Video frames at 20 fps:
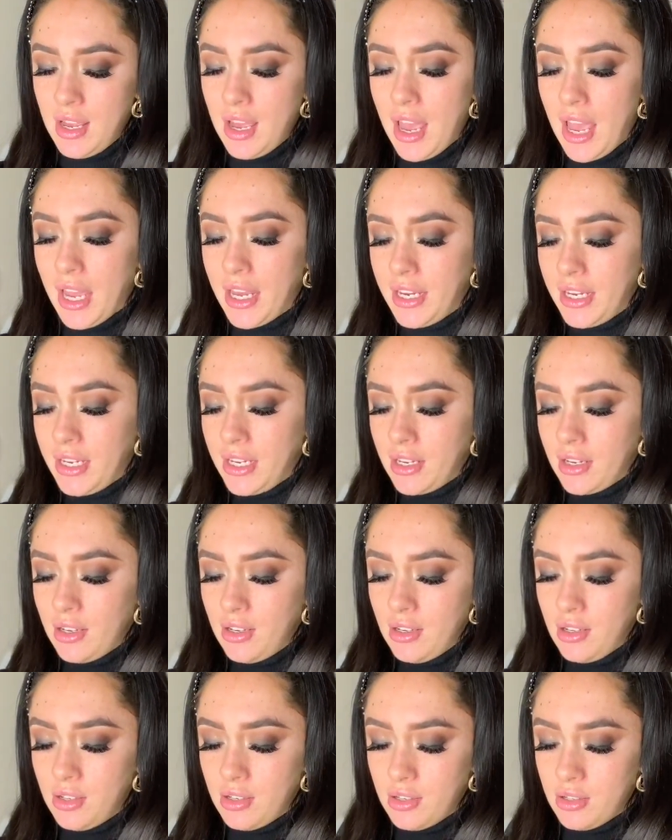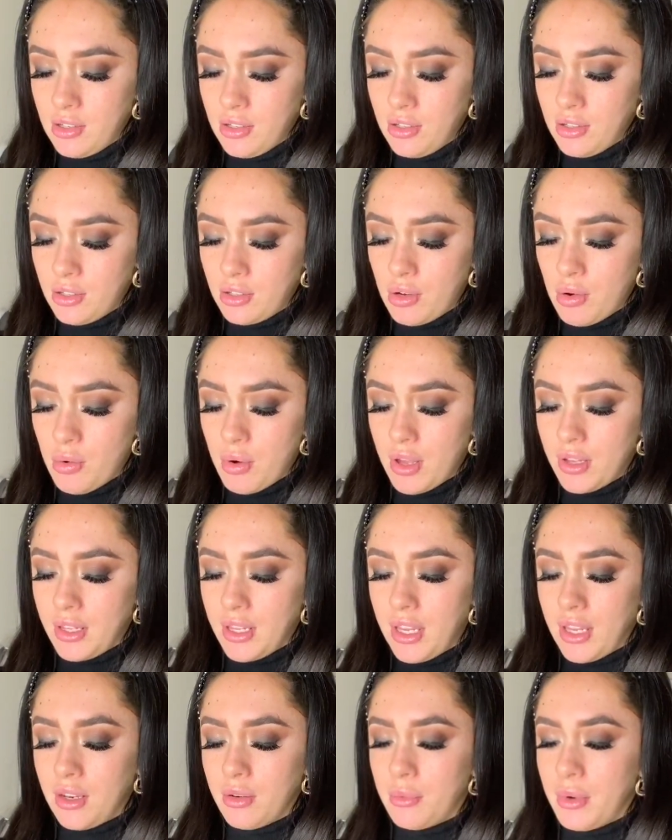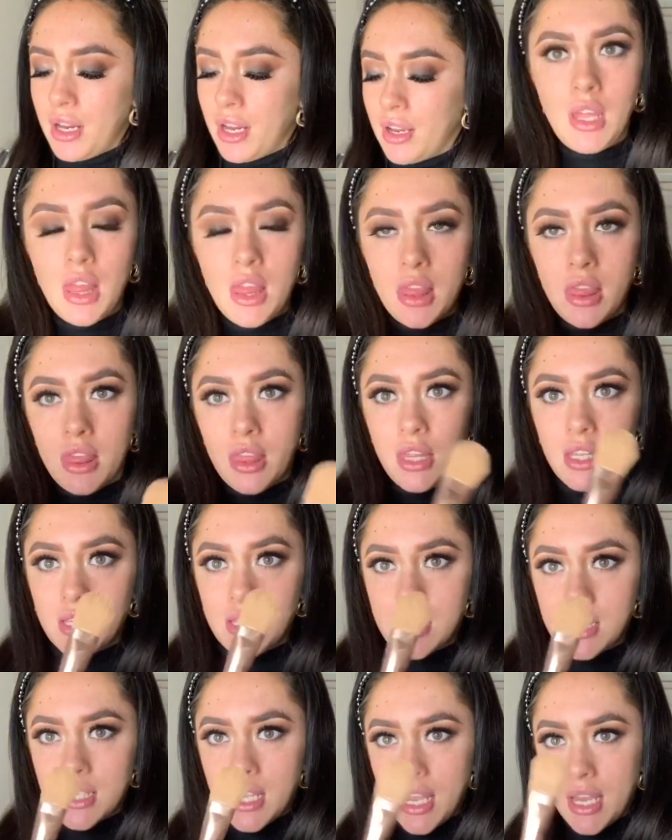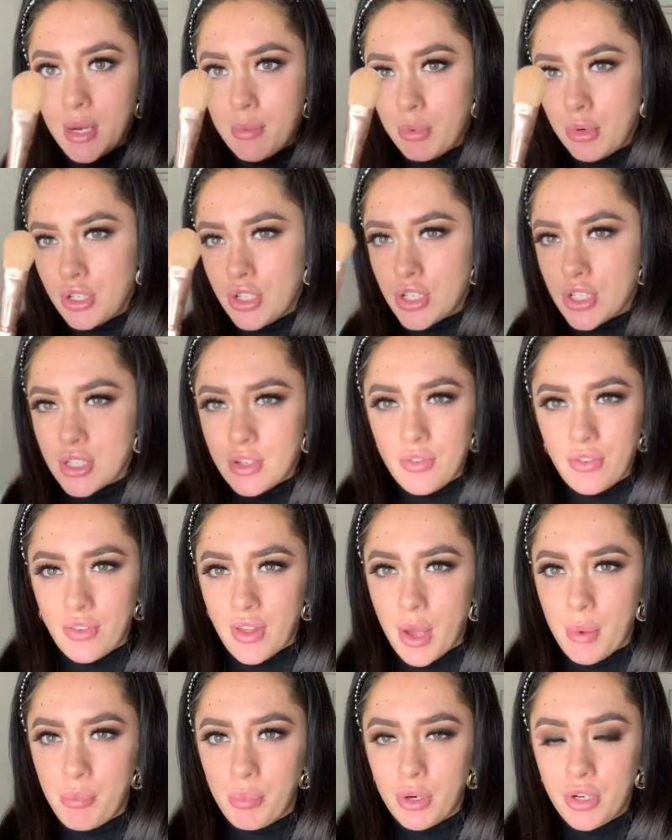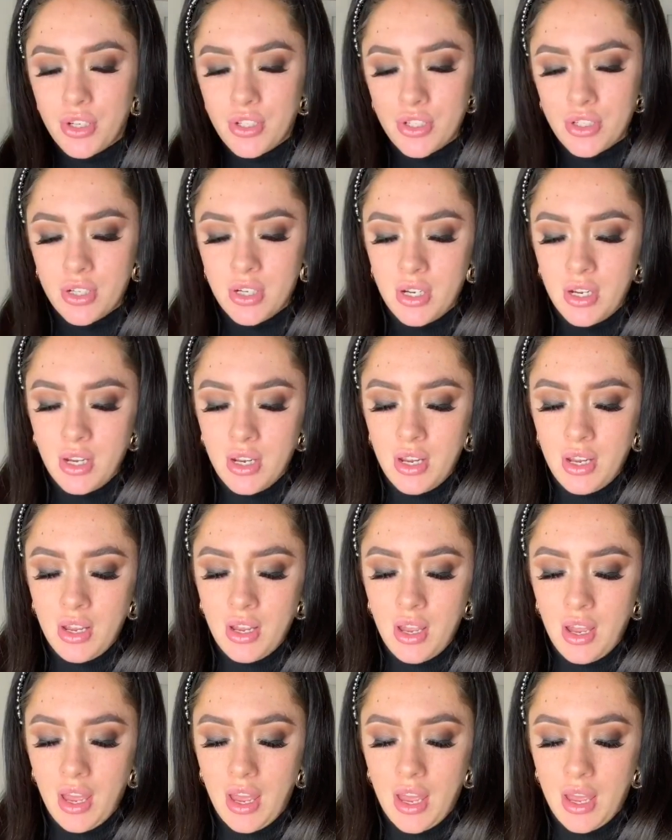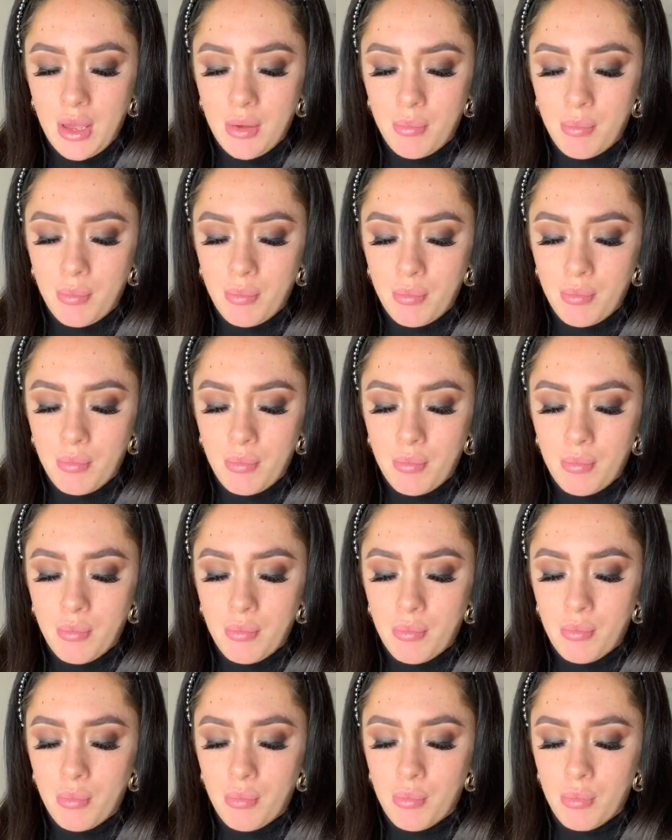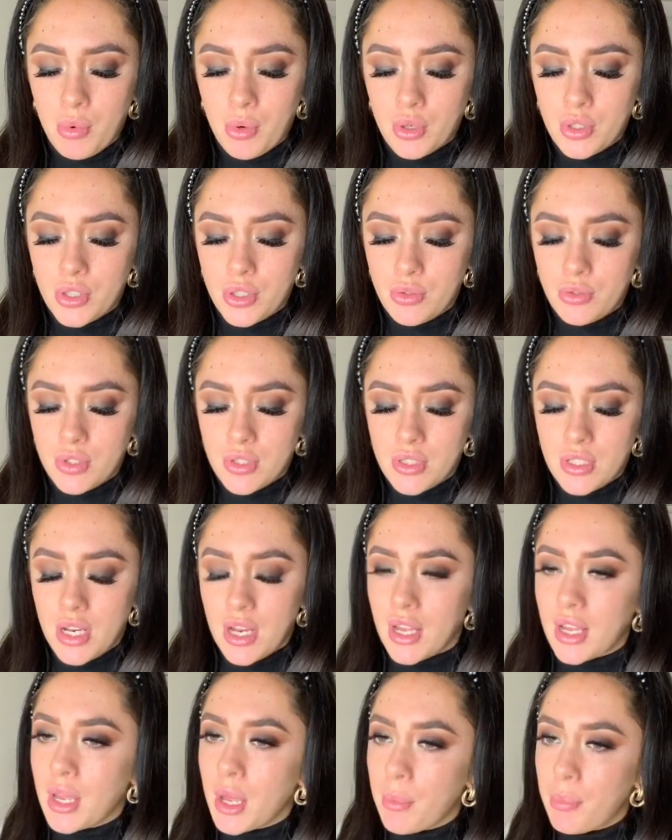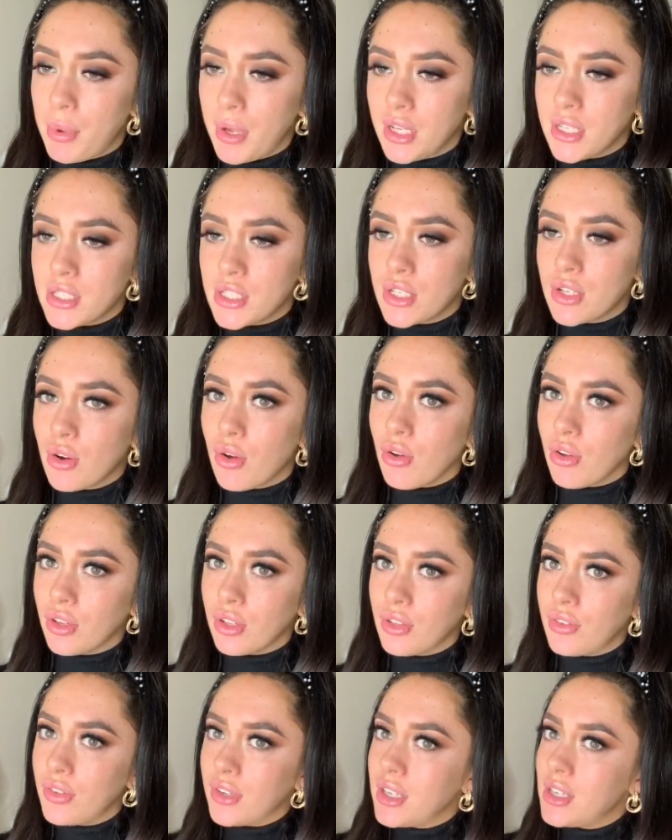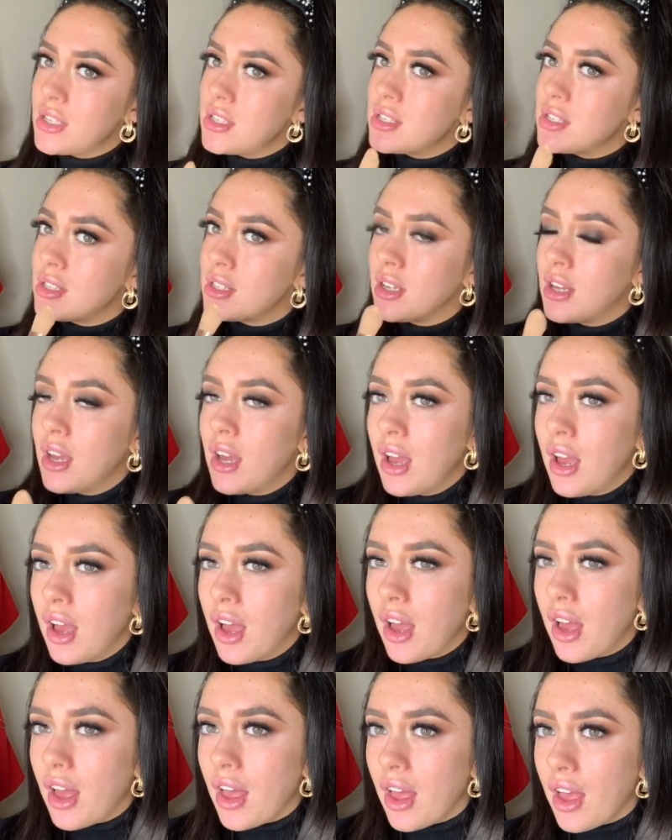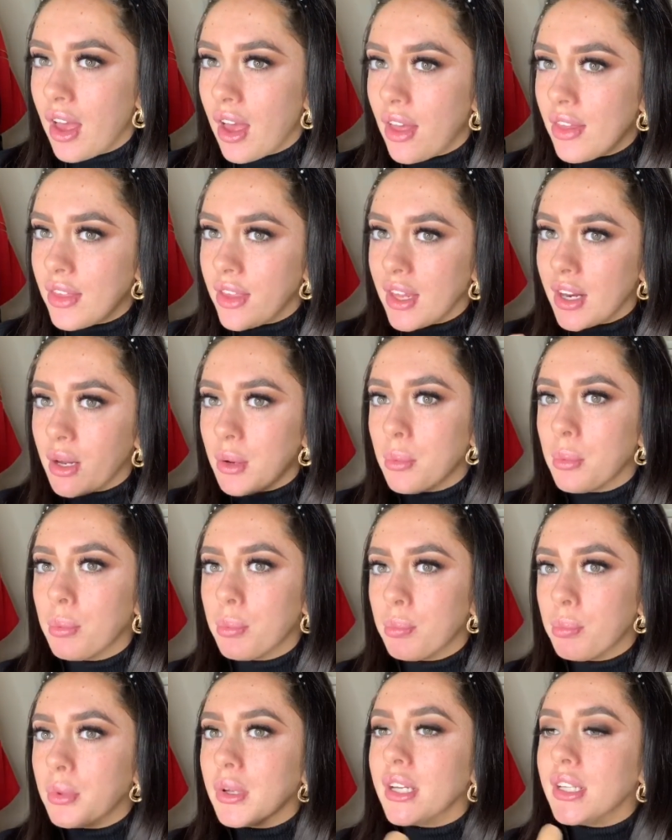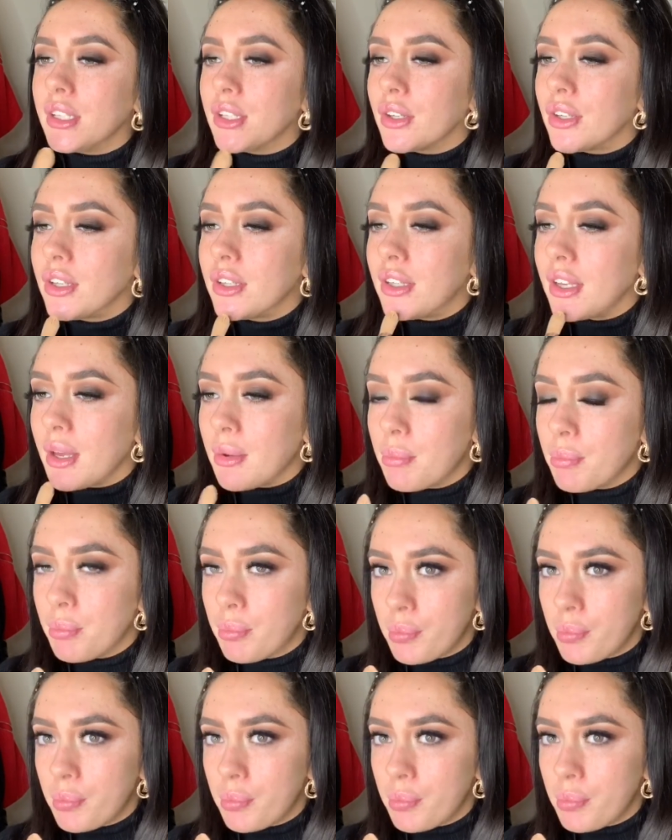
I go on then with like this kind of brush, just a flat brush, um, more so just to like pint it on the face and then I'll blend it out then.